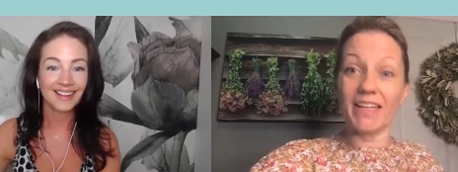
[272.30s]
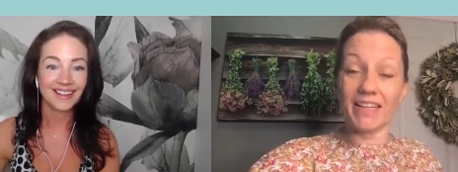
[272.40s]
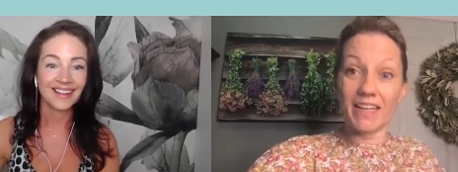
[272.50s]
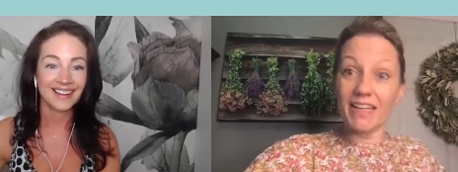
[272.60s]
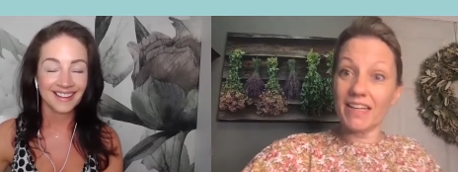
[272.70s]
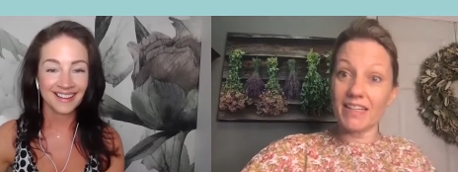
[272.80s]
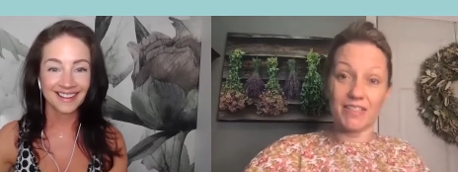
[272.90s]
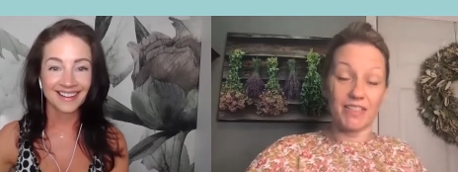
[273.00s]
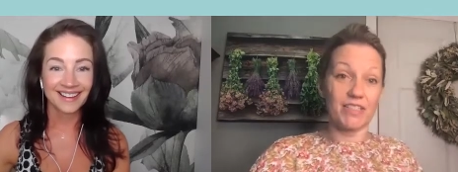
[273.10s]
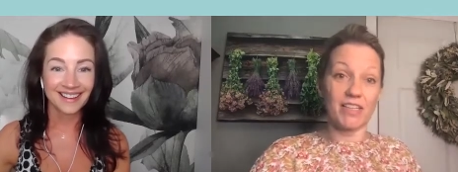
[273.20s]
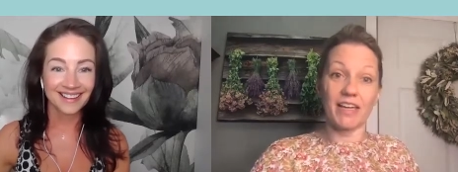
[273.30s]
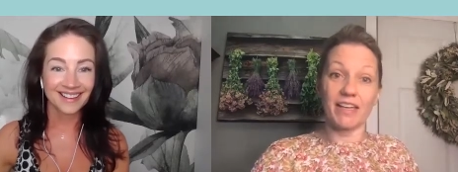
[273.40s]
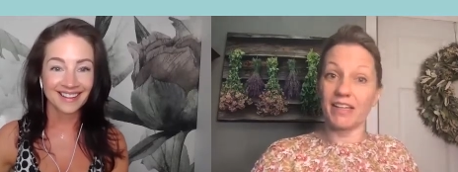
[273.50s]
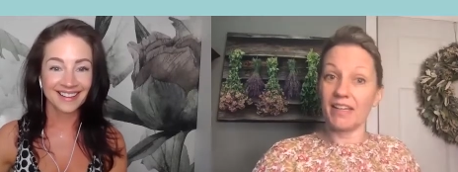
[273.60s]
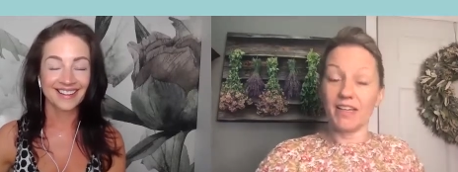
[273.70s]
Speaker 1: it. And it is, it's
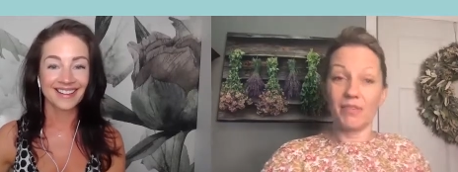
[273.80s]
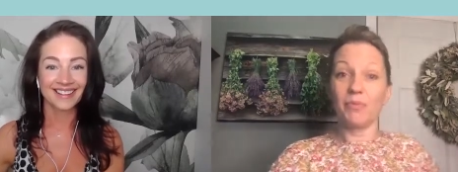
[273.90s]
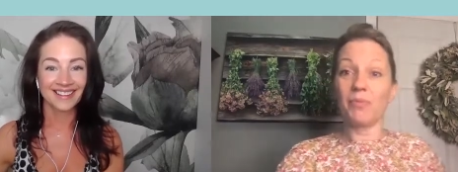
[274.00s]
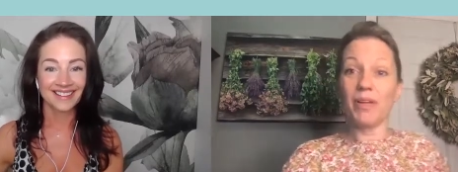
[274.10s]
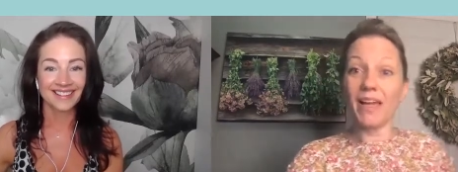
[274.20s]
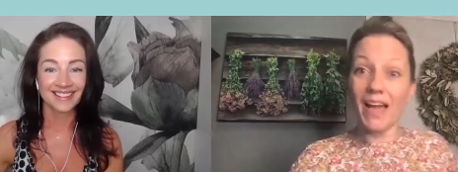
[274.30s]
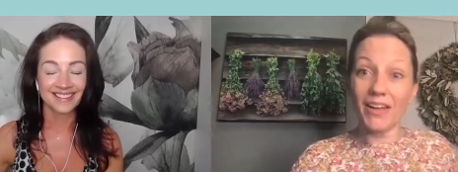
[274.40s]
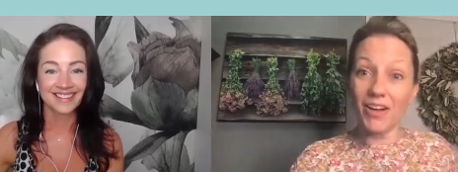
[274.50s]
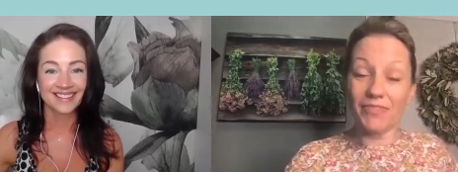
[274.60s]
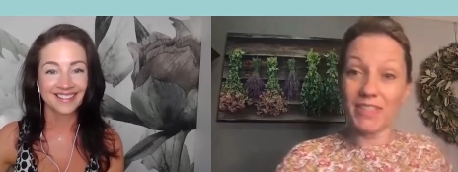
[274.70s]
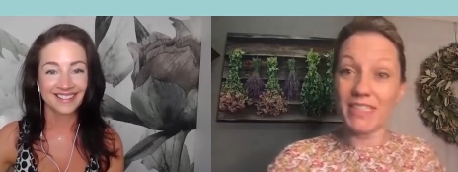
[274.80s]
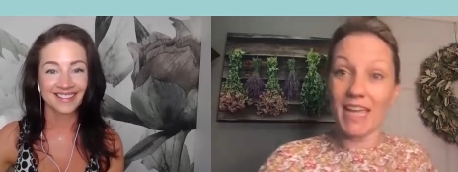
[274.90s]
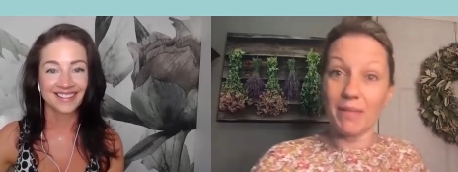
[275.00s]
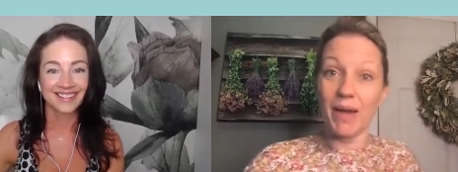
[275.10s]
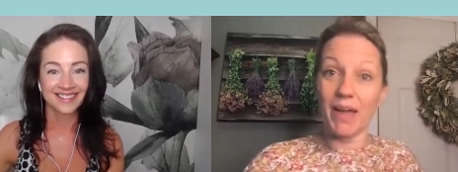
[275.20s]
like, I often
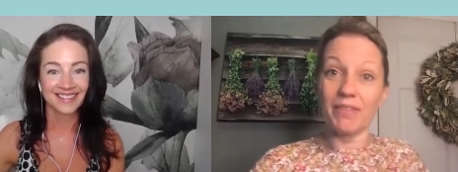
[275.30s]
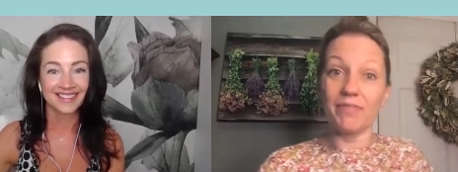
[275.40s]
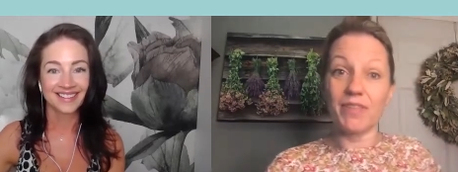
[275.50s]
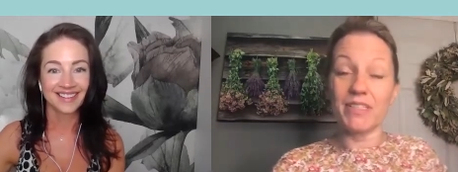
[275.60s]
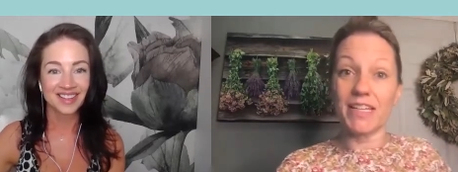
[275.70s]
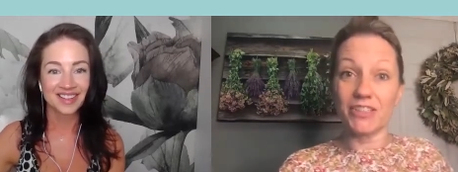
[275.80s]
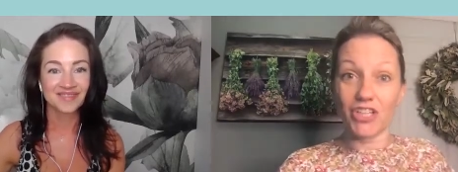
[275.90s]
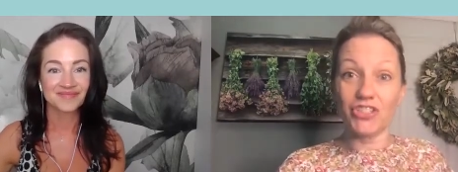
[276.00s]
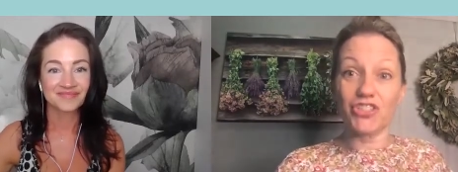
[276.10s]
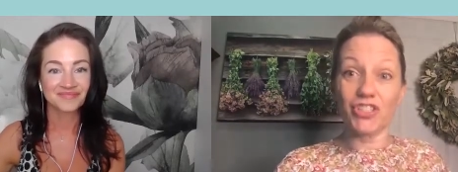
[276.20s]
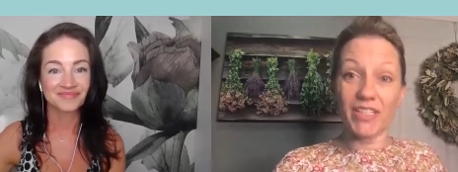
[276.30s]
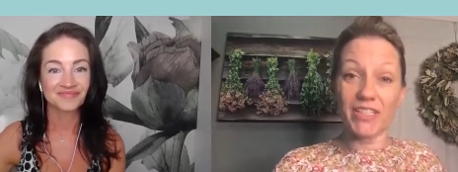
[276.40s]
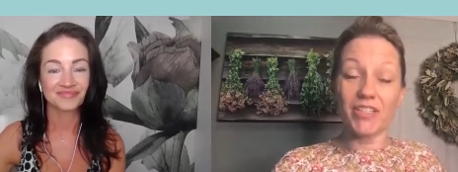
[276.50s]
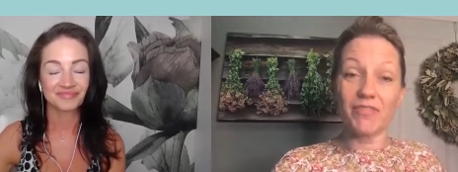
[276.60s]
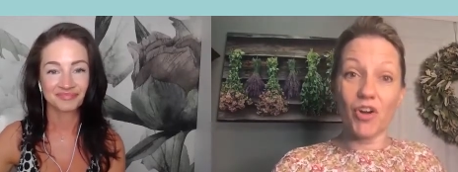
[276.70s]
say, but if the digestion
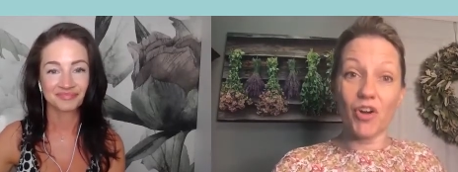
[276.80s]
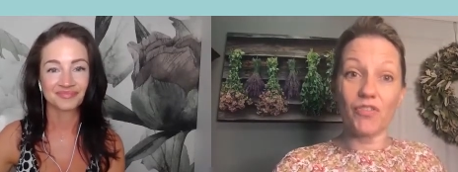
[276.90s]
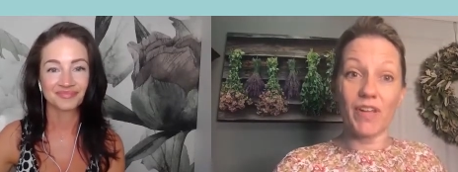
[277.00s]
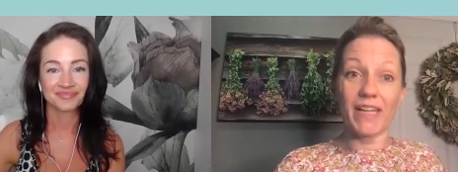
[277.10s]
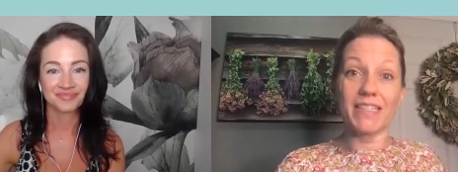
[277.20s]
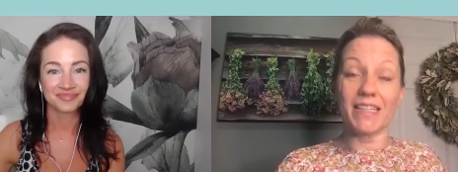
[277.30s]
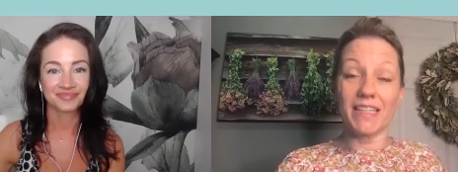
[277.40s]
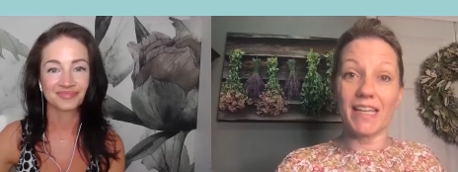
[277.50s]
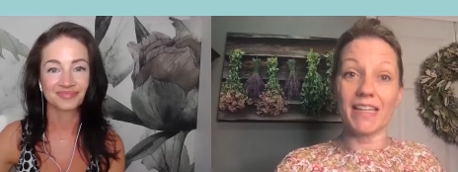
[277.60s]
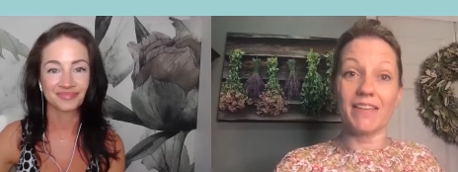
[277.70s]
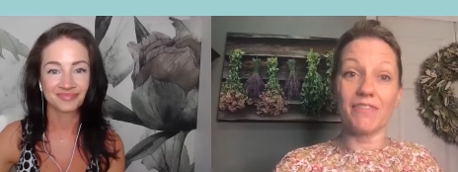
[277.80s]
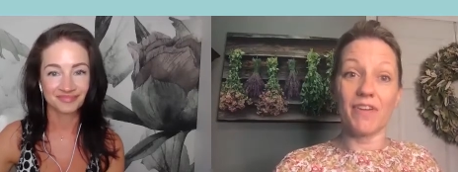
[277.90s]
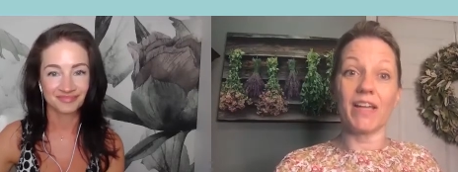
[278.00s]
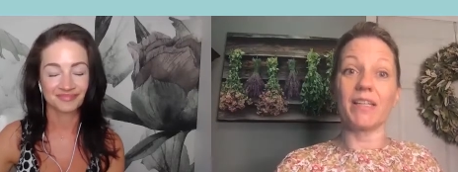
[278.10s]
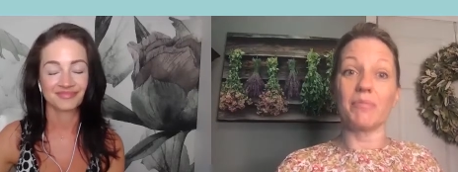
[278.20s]
gets involved, that's the thing that
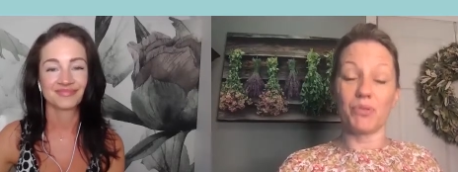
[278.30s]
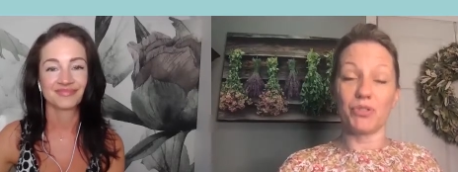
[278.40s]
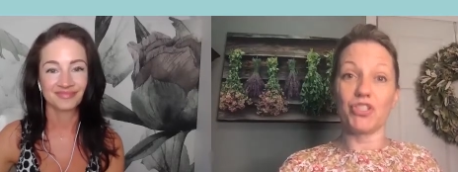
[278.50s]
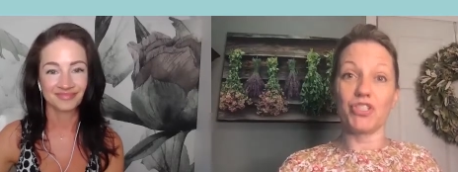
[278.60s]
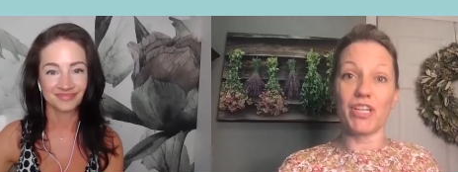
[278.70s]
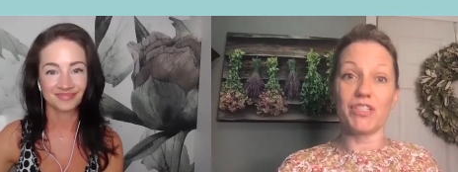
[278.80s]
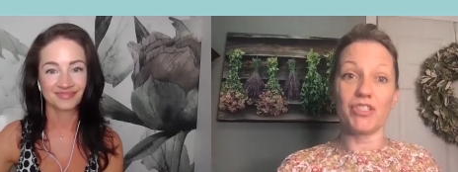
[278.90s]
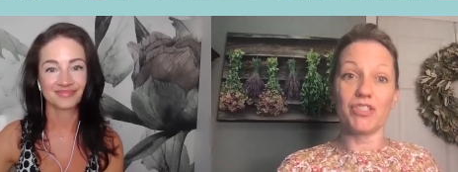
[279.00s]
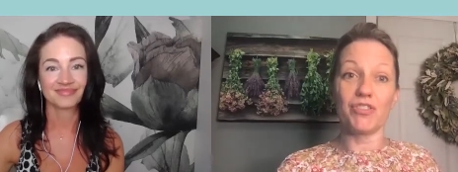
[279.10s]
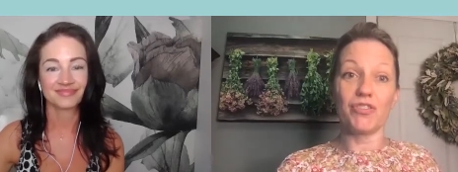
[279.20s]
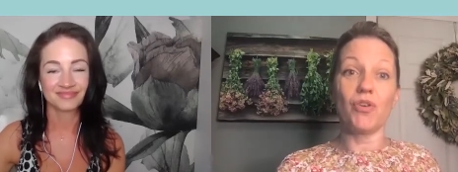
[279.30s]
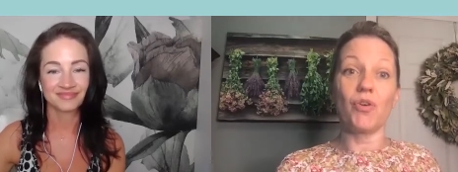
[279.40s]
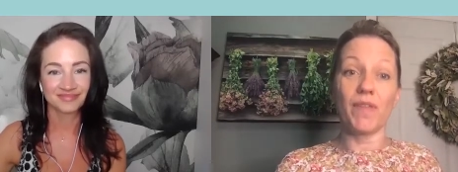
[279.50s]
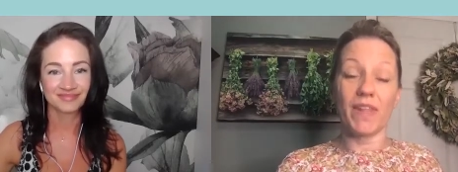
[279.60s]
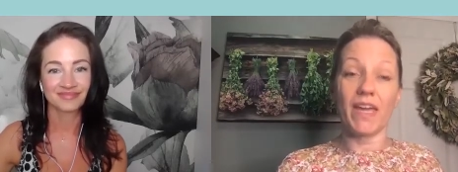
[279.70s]
finally pushes us
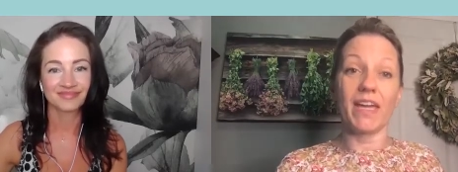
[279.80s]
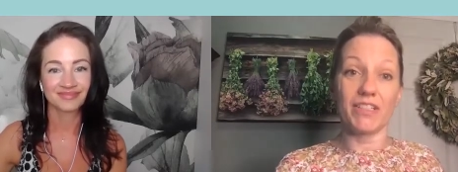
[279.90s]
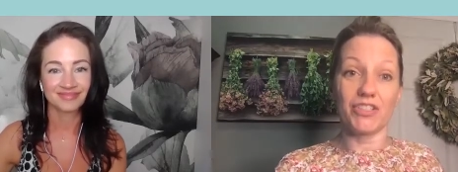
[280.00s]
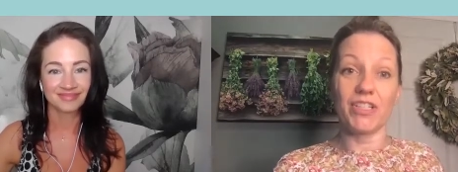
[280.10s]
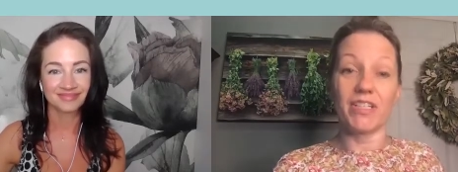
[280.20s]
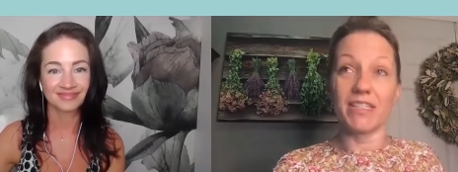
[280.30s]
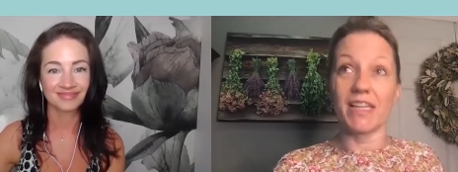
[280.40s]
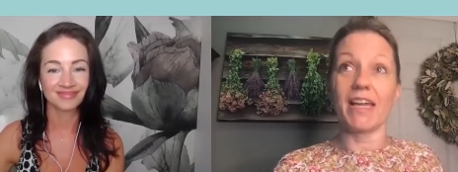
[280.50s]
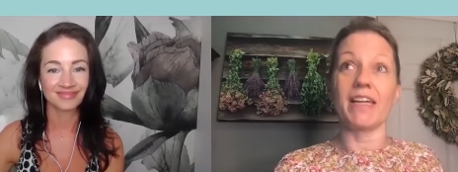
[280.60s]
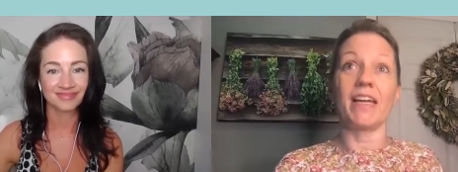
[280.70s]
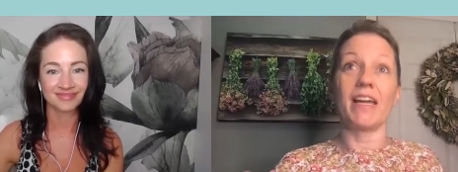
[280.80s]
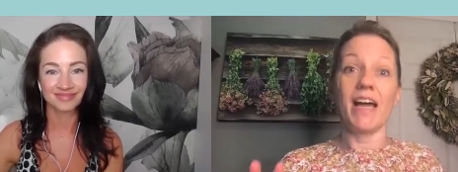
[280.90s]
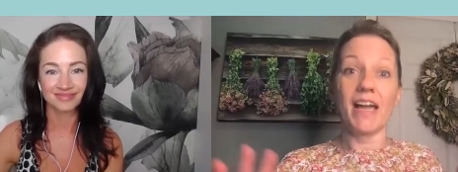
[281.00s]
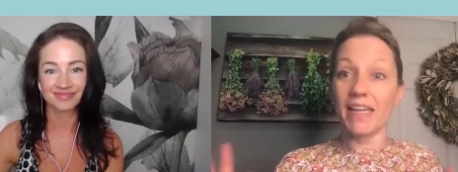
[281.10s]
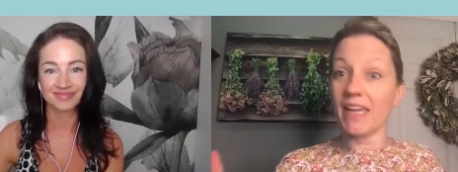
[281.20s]
over the edge and is like,
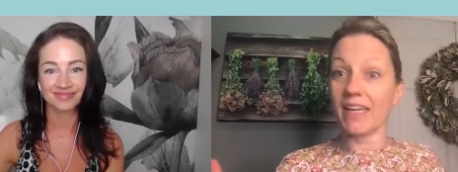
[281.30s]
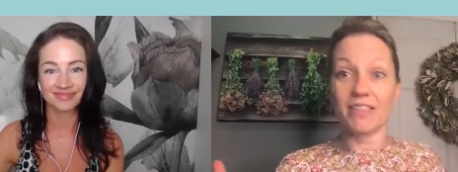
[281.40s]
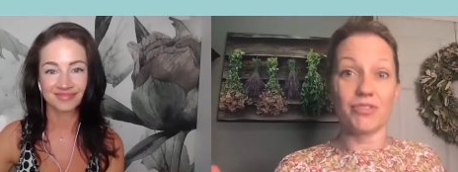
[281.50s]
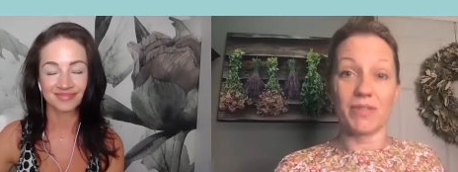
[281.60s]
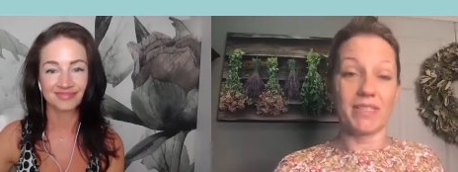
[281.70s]
I can't do this